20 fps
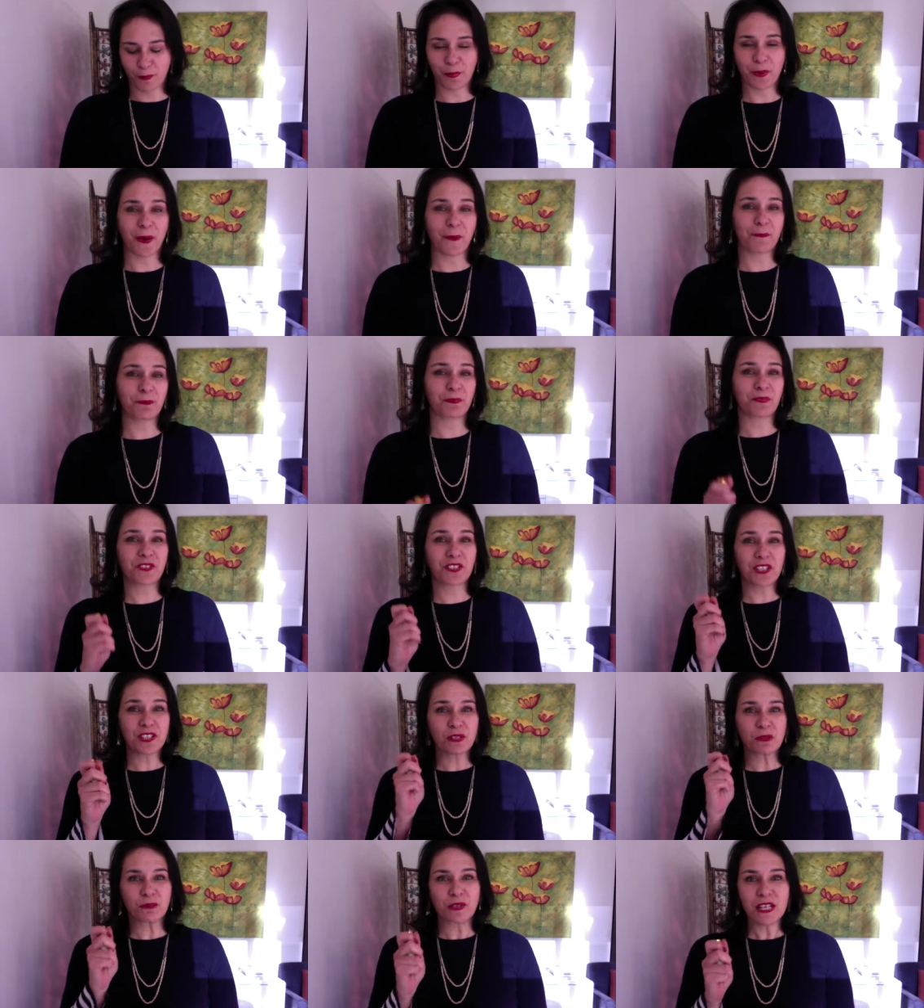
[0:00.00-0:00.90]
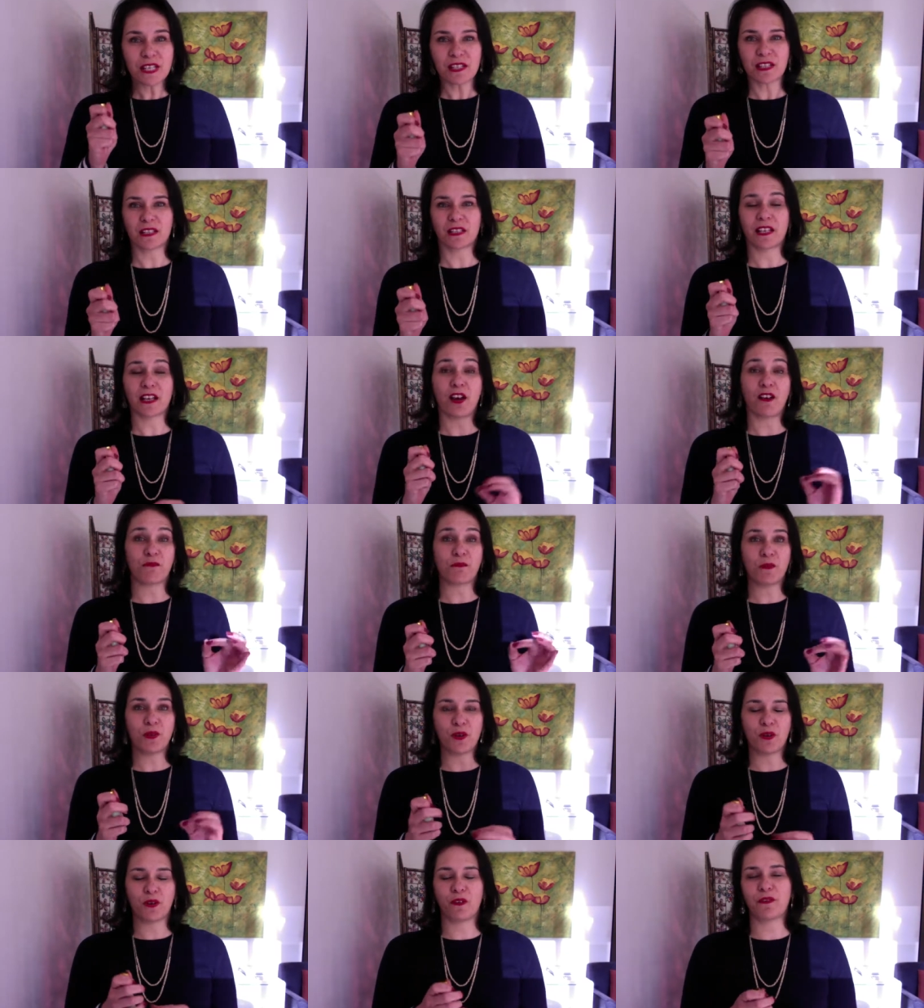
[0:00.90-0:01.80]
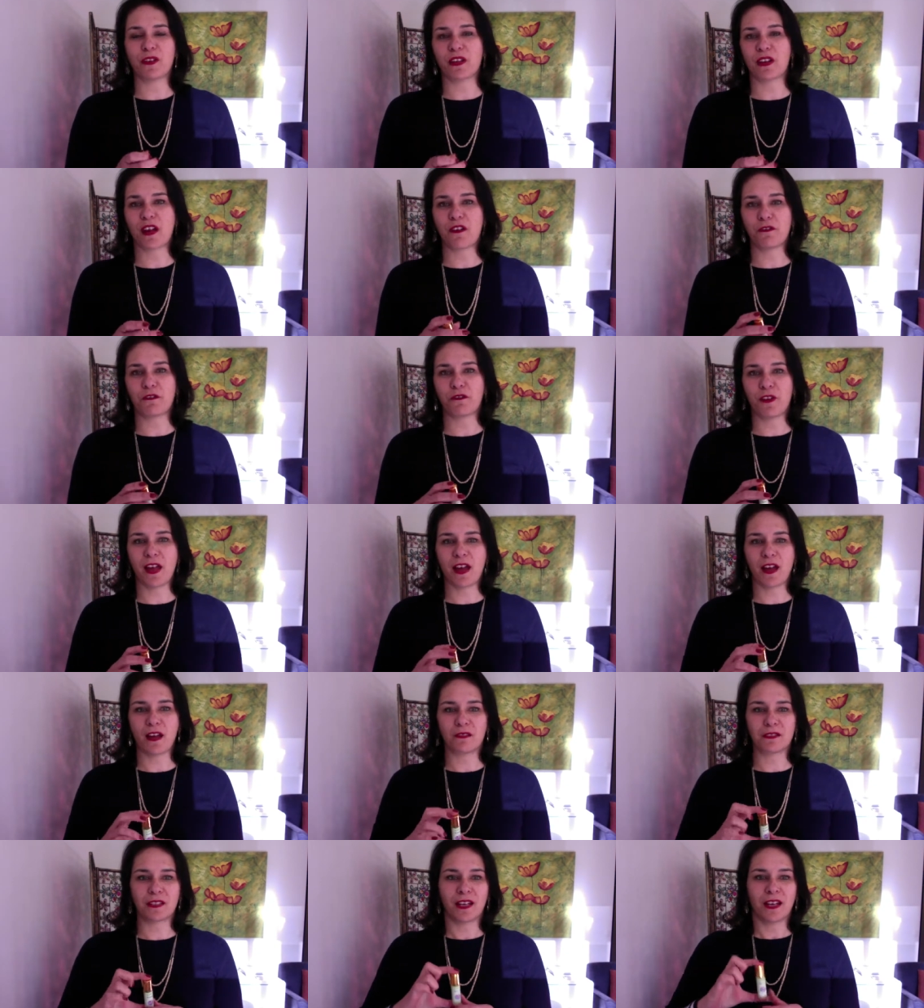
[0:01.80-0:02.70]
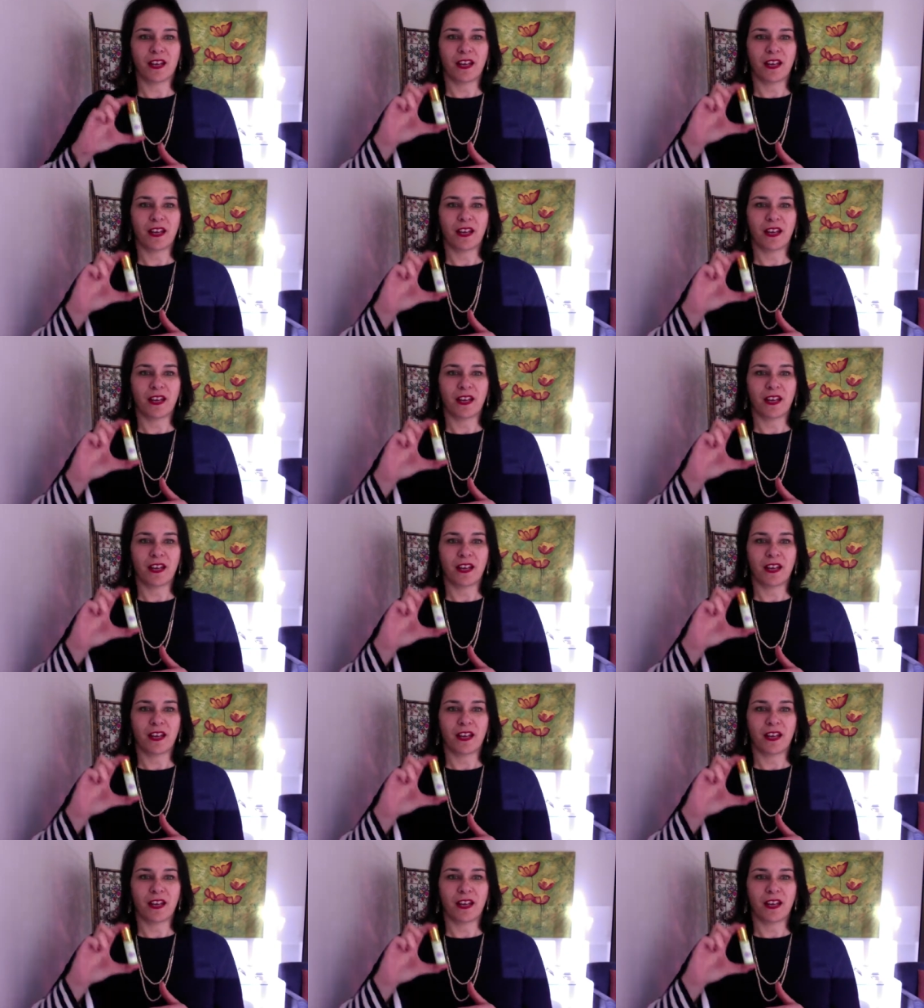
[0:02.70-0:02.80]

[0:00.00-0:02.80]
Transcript: But just recently, I've moved and I found